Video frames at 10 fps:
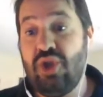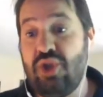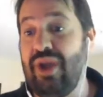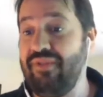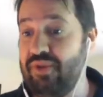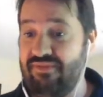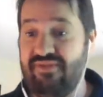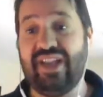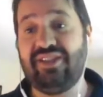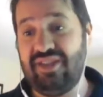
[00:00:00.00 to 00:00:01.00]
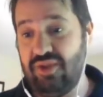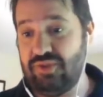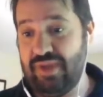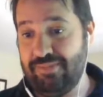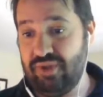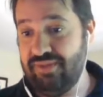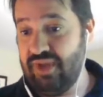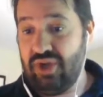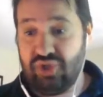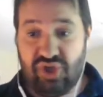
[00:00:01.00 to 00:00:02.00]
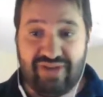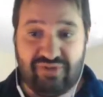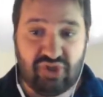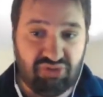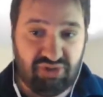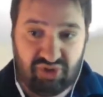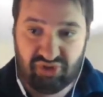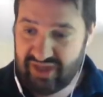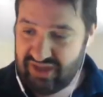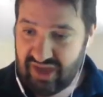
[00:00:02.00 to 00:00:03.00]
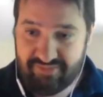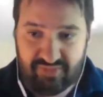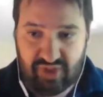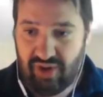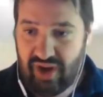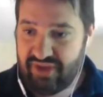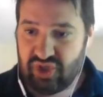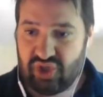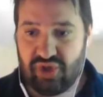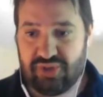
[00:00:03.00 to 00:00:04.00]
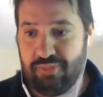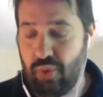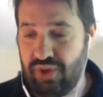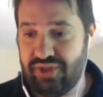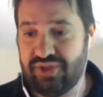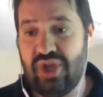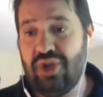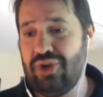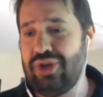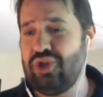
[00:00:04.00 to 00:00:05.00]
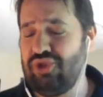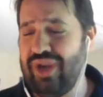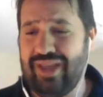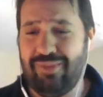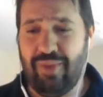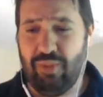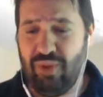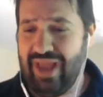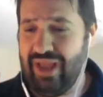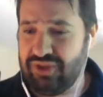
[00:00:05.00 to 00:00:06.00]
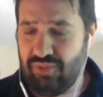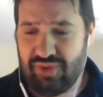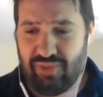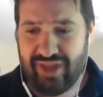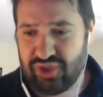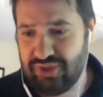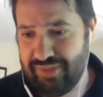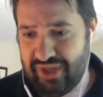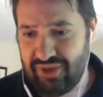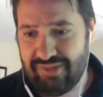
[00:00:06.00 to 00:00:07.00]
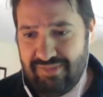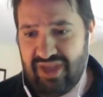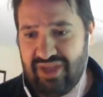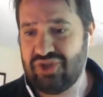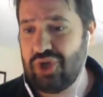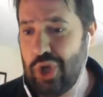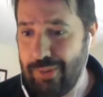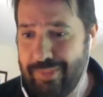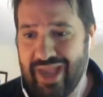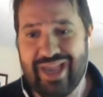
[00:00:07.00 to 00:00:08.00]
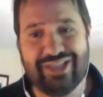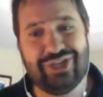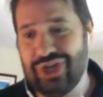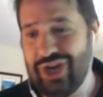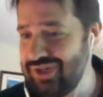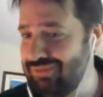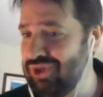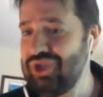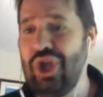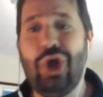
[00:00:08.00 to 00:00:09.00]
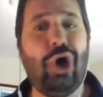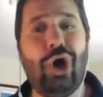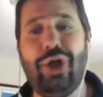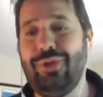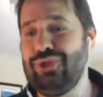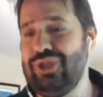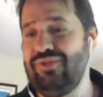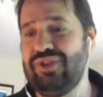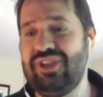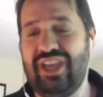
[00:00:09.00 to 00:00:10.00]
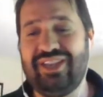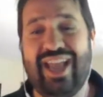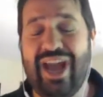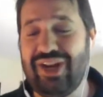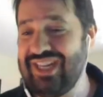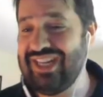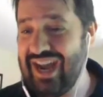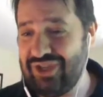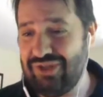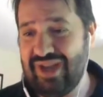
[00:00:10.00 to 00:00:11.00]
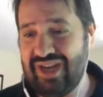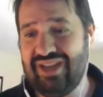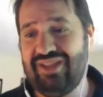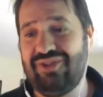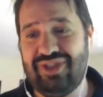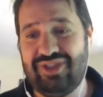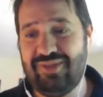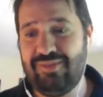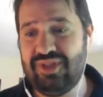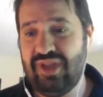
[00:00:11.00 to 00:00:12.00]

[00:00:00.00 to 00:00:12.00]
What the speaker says: you have to invest in those people. So you have to train them, on the insurance portals. You're going to train them on what eligibility means, co-pays, deductibles, all those different things, and how to document it in their systems.